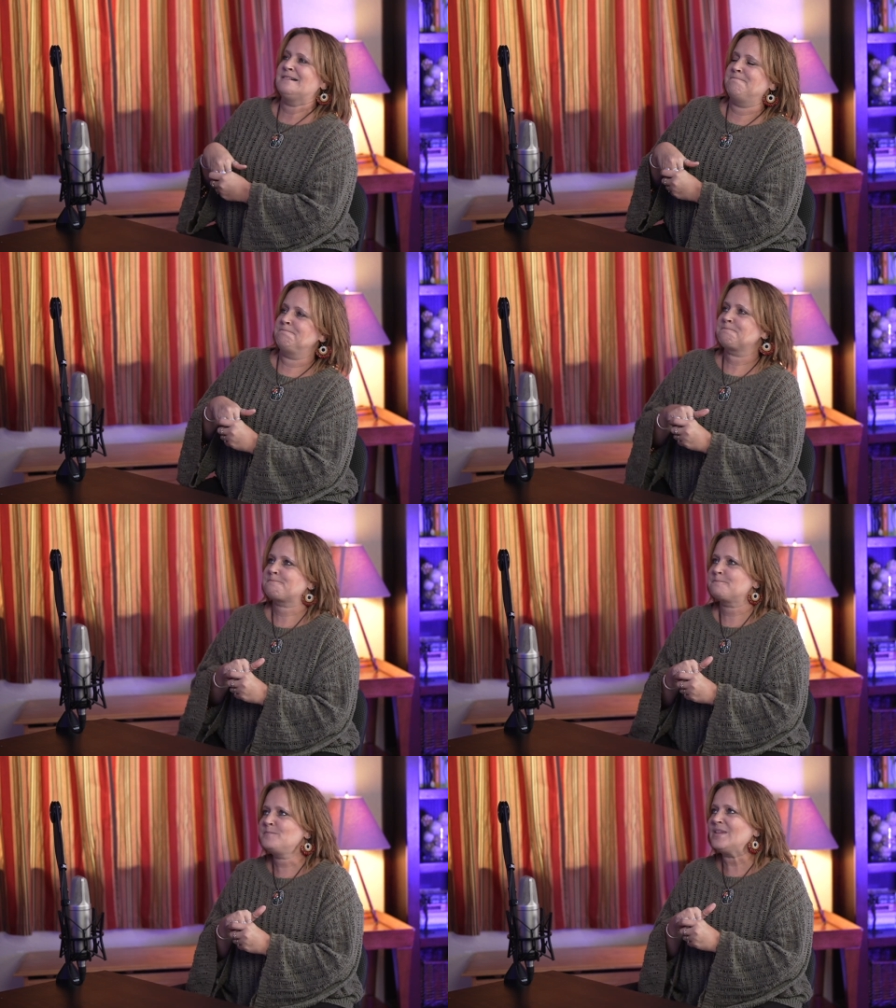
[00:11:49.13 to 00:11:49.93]
Um,
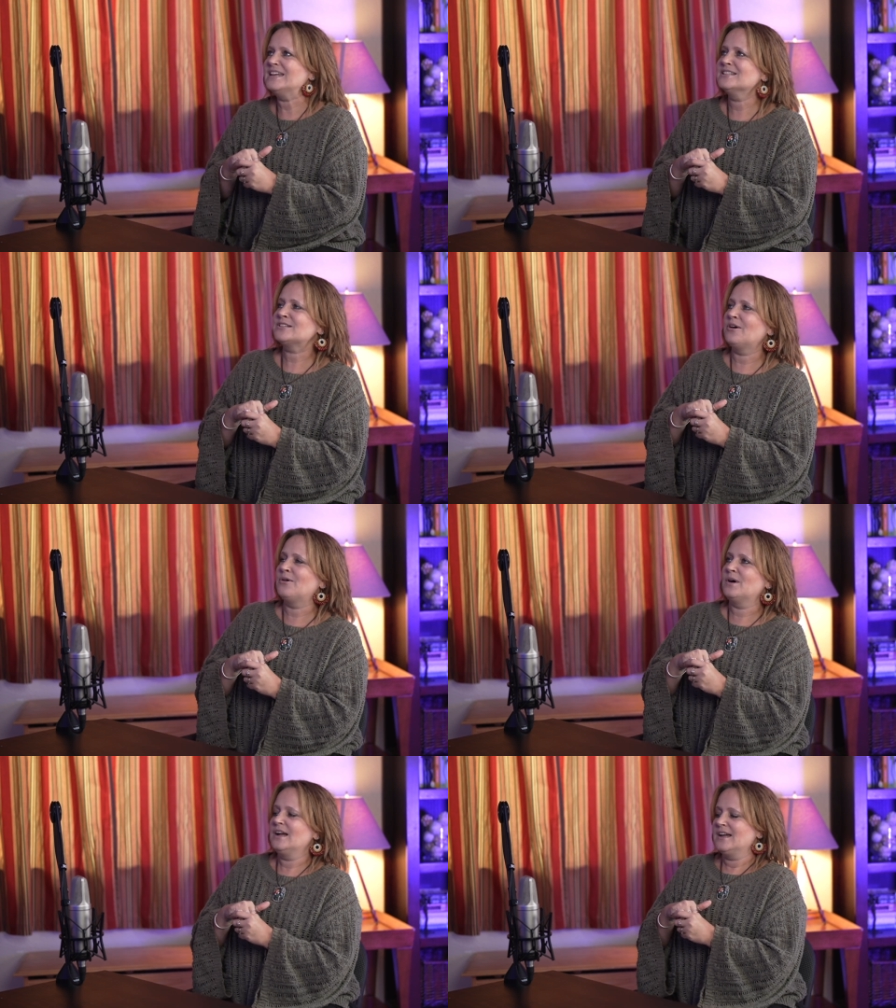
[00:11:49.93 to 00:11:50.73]
and
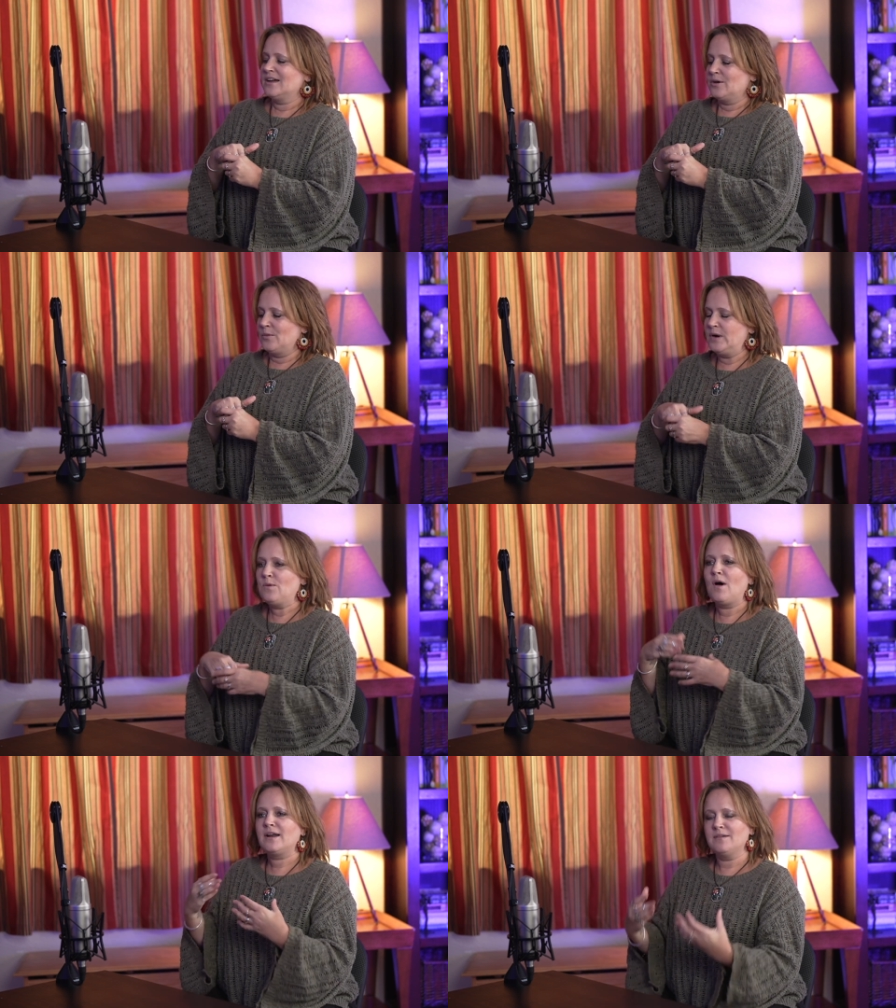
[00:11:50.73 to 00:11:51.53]
so
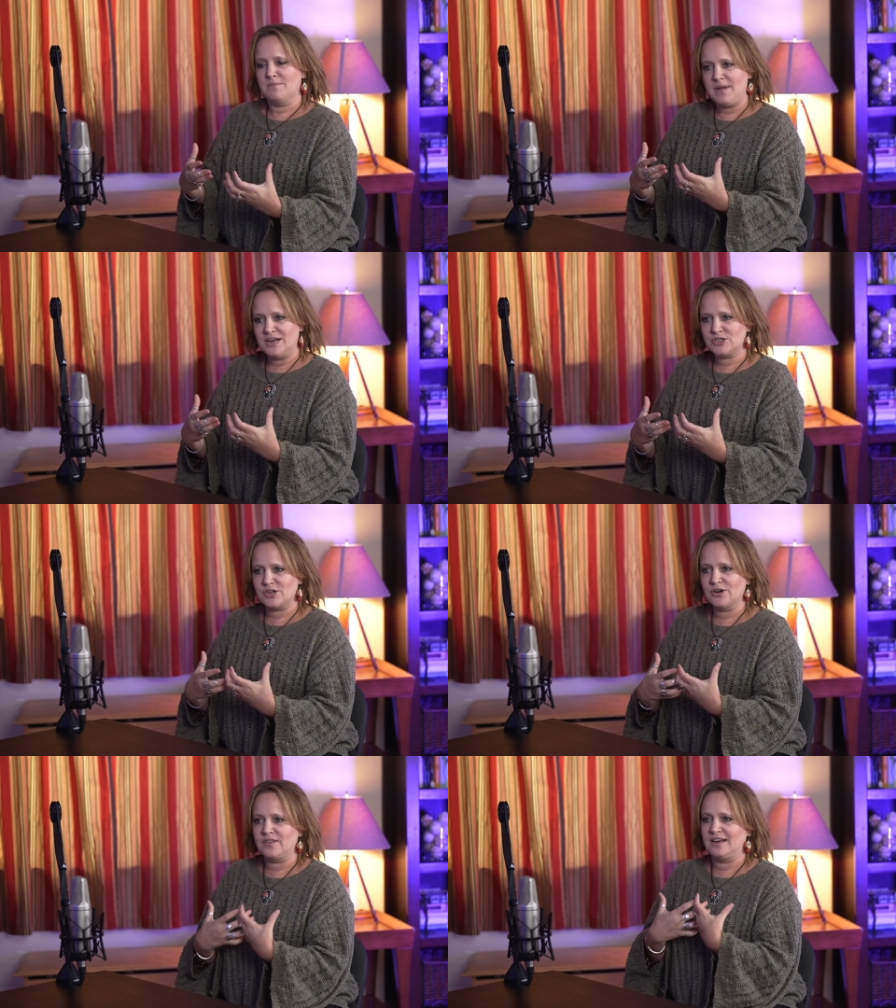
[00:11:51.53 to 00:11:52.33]
we want to make
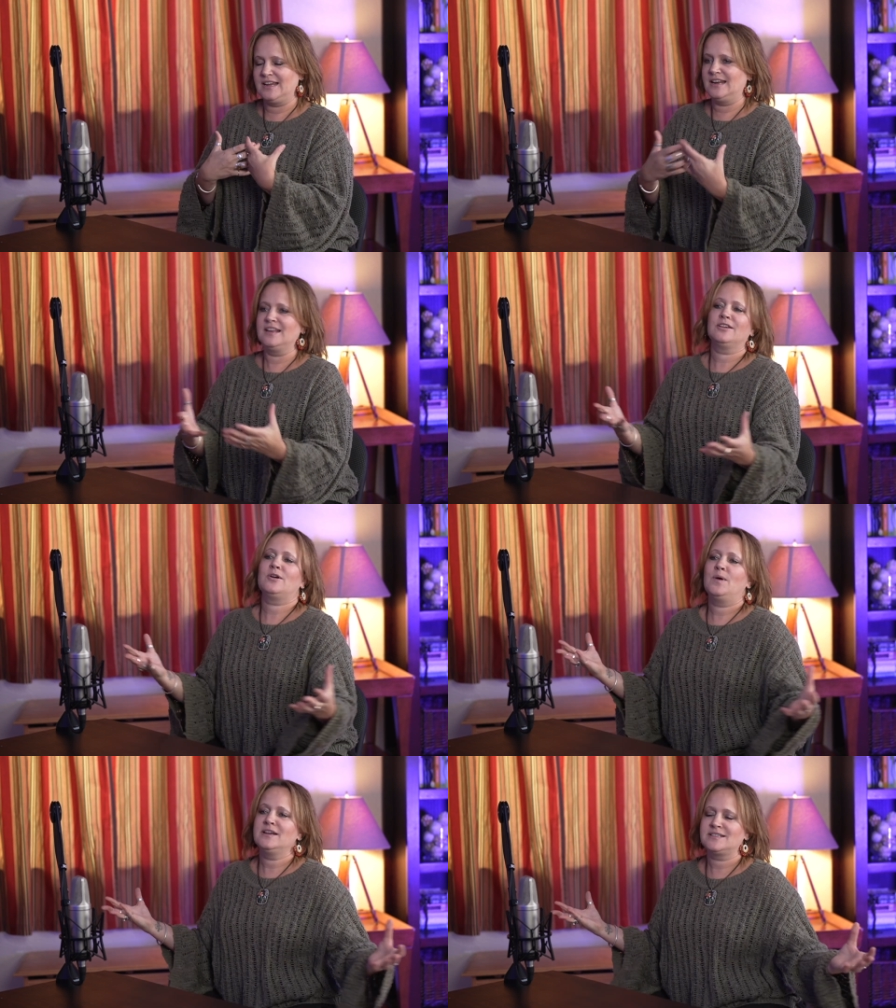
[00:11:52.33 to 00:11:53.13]
sure that in the
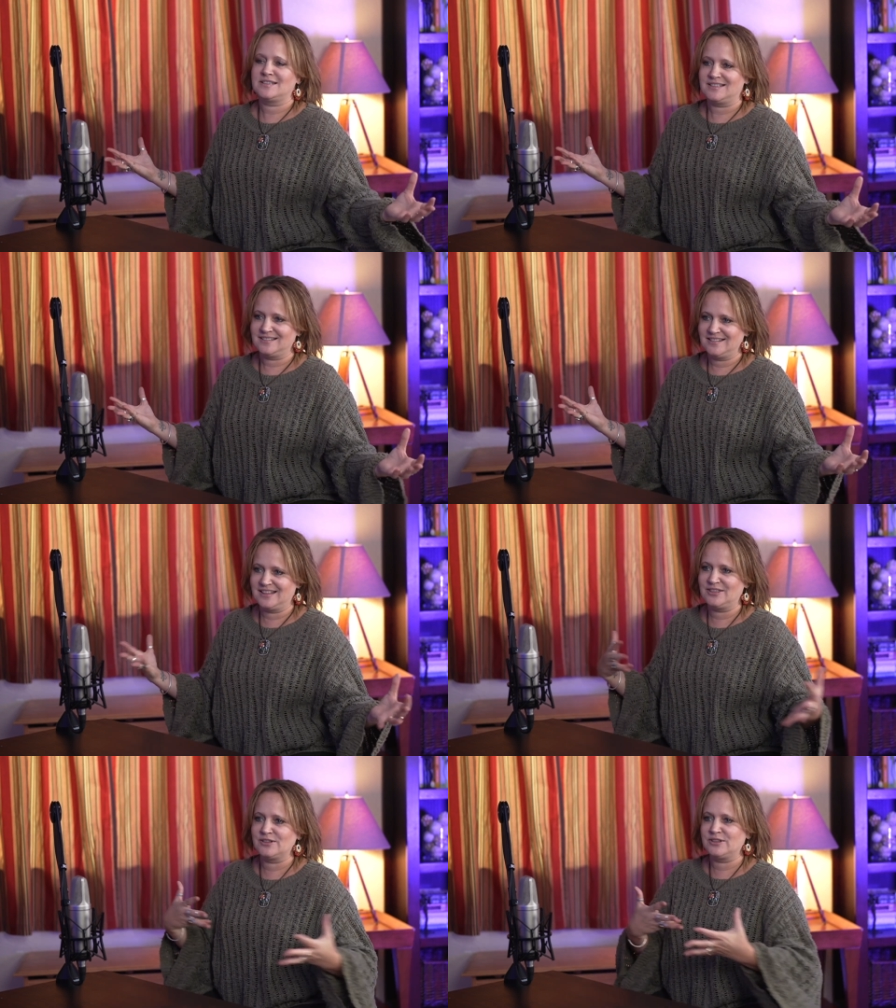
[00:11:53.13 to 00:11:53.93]
quest
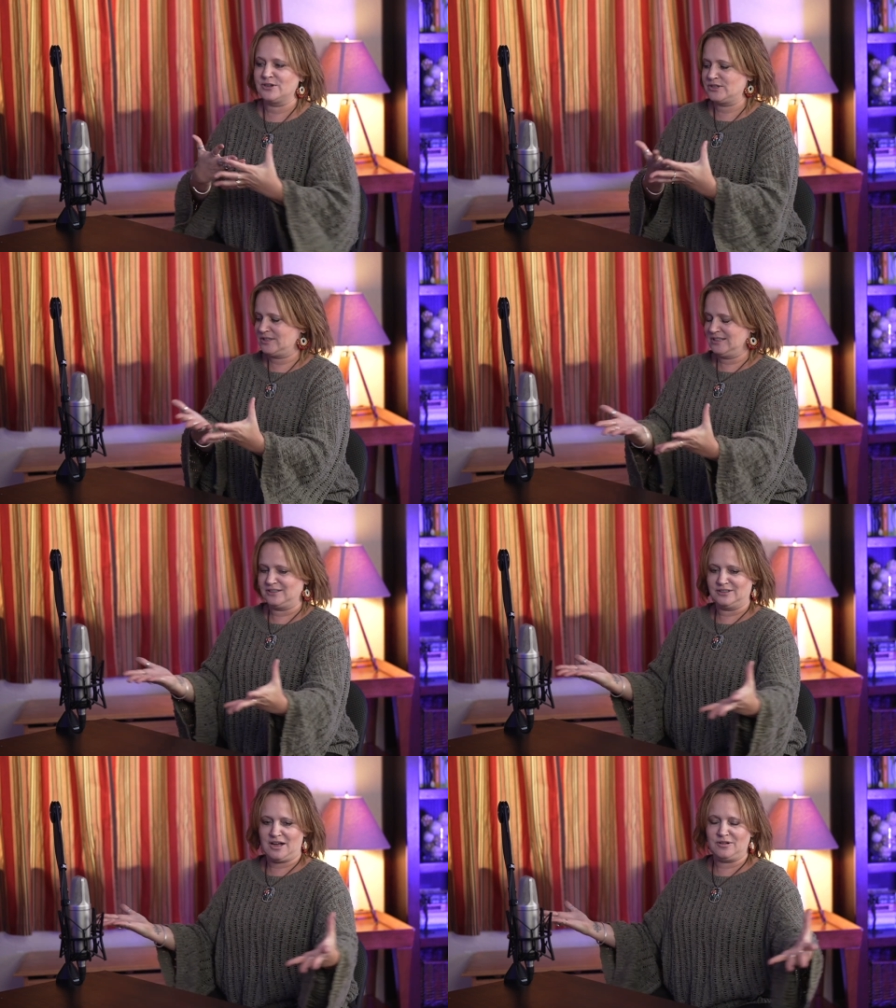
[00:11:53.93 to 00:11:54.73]
that, that there's
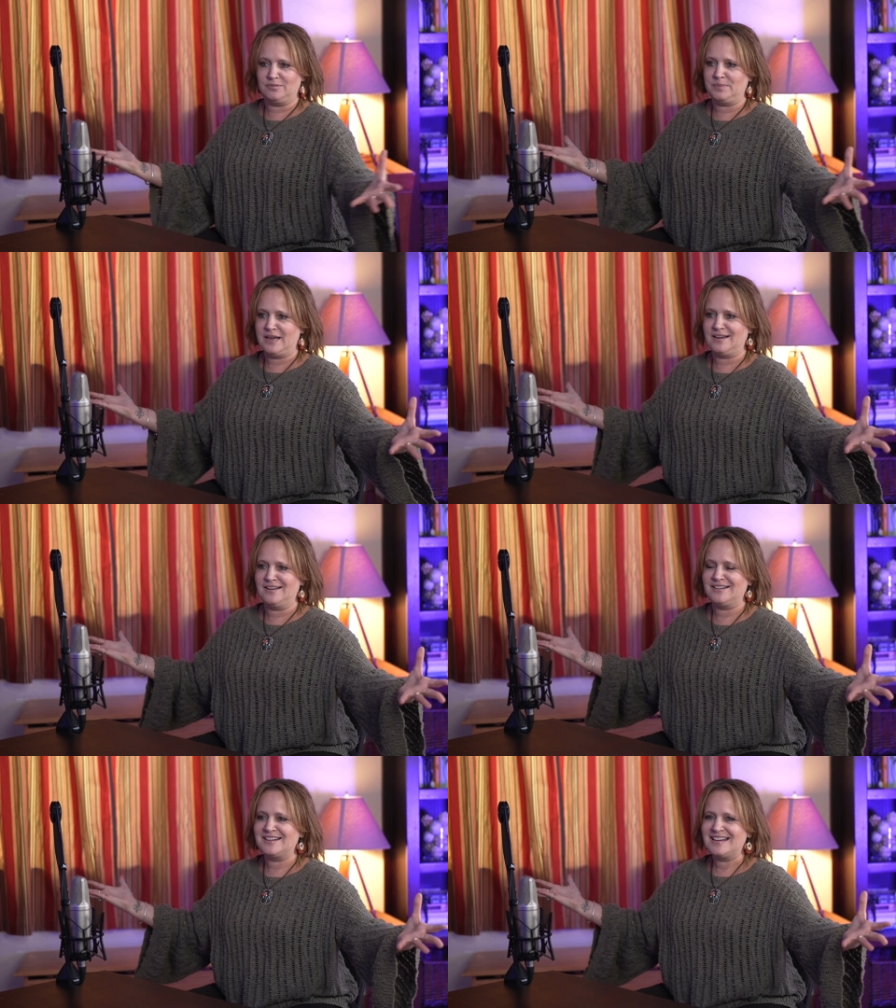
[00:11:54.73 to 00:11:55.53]
still a
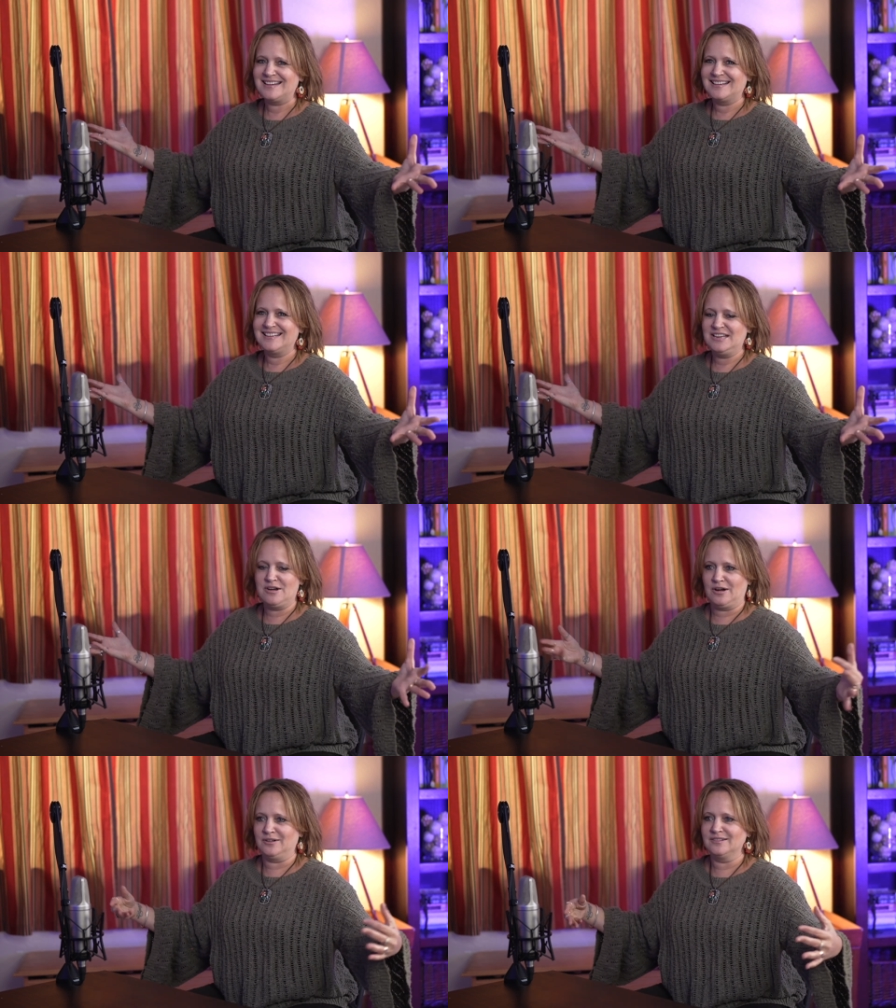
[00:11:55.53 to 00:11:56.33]
big
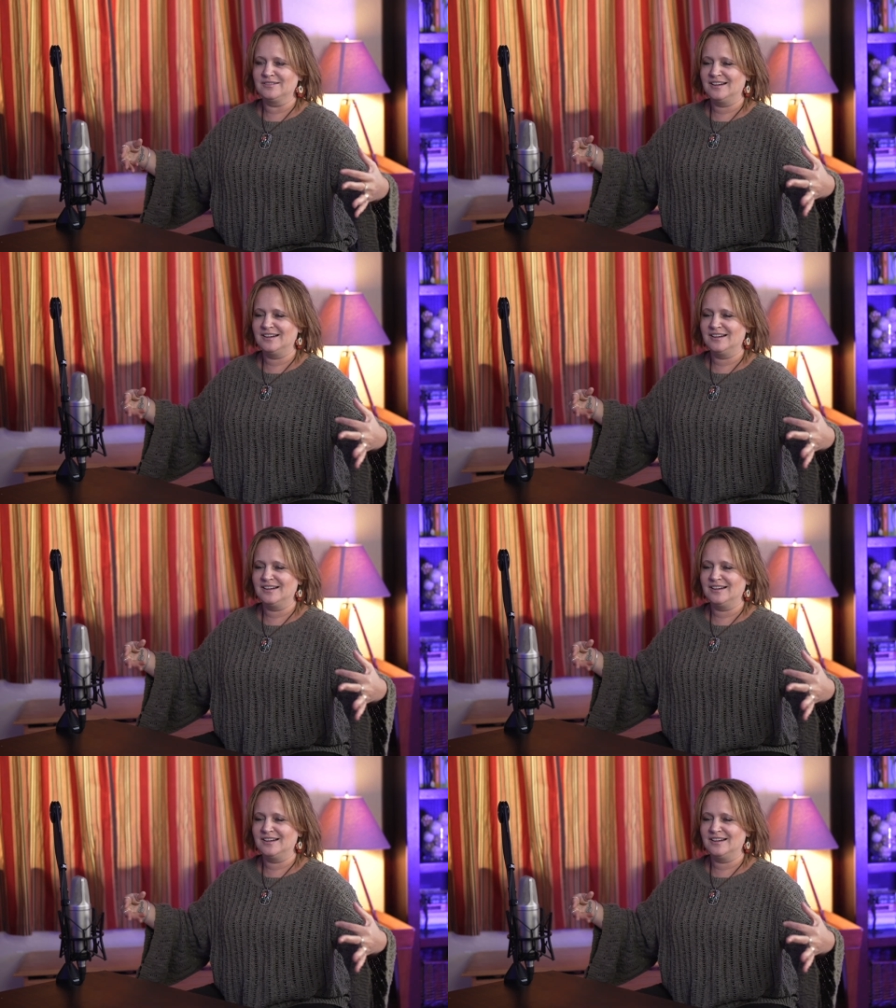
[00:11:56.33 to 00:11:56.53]
you know,